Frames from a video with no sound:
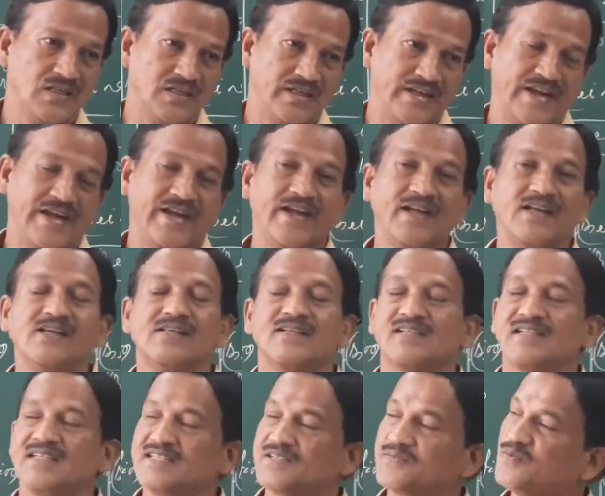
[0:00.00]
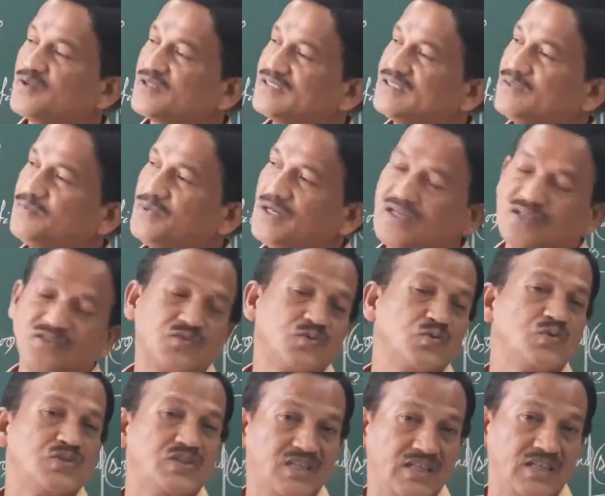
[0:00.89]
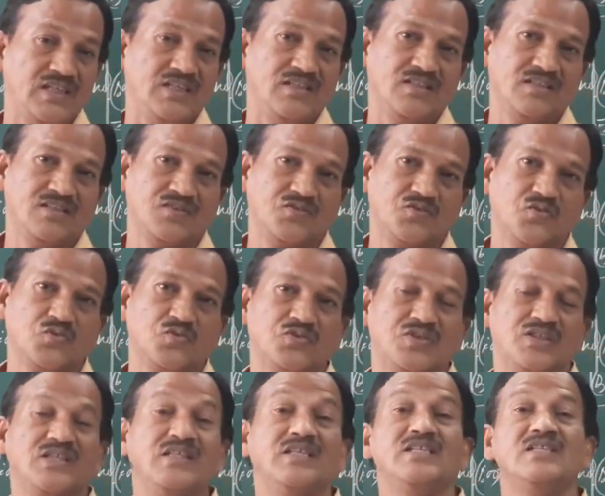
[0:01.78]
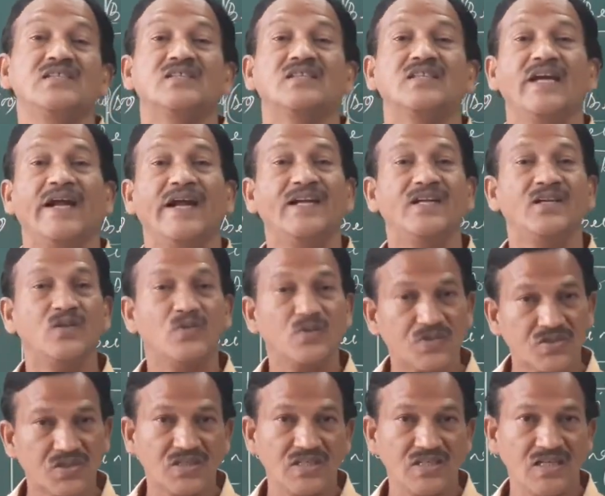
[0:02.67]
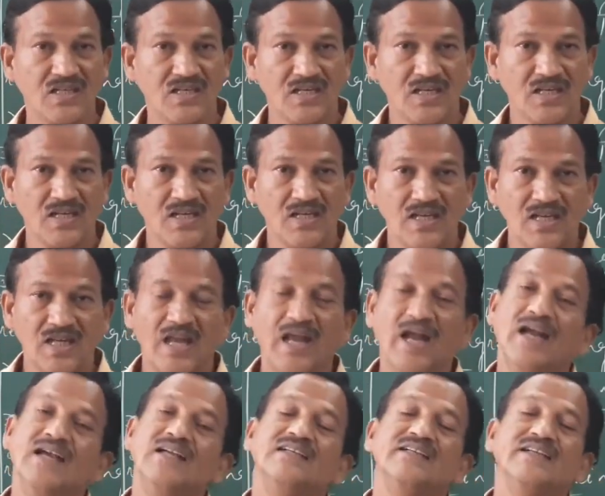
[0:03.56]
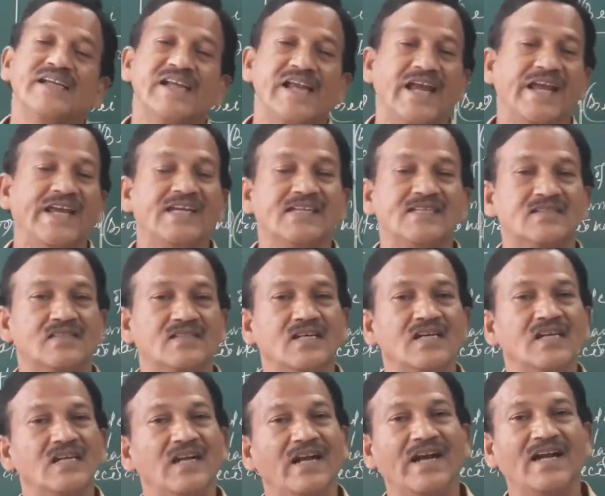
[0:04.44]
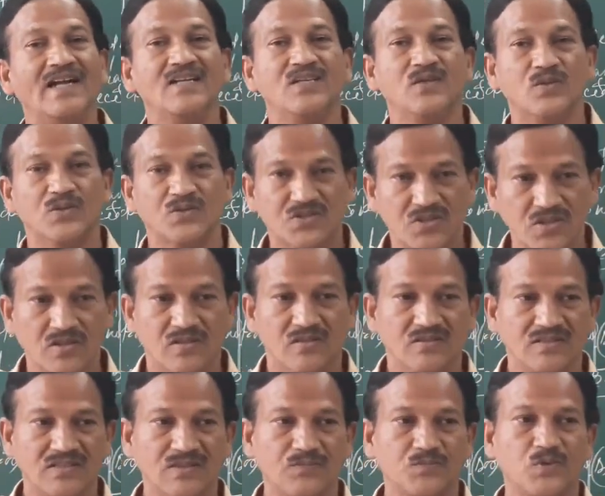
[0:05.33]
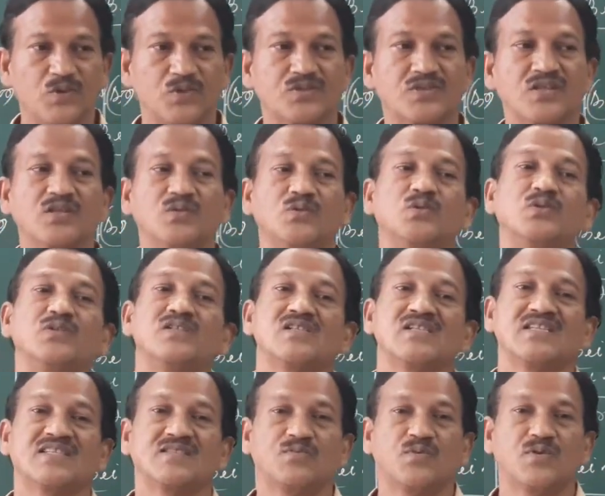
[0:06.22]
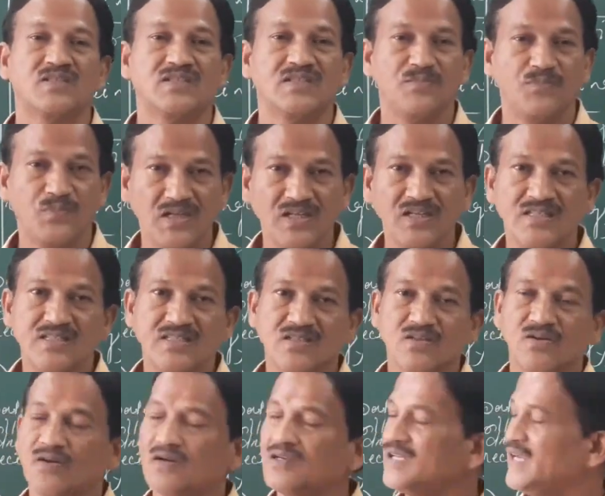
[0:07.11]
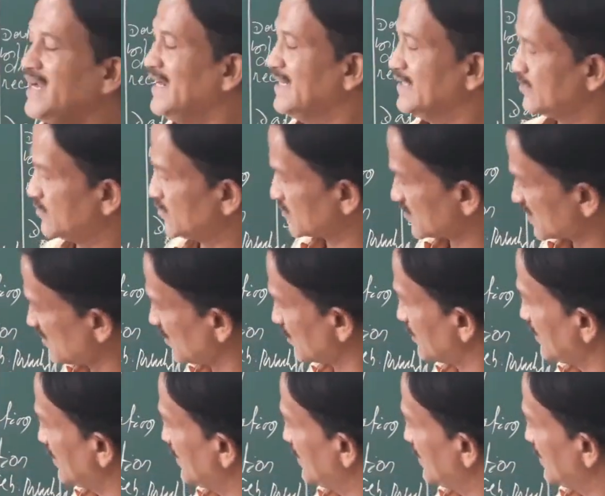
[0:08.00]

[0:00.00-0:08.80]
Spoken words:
A transfer the bill to C. So C is the endorsee and A is the endorser. The person who transferred the bill is called endorser.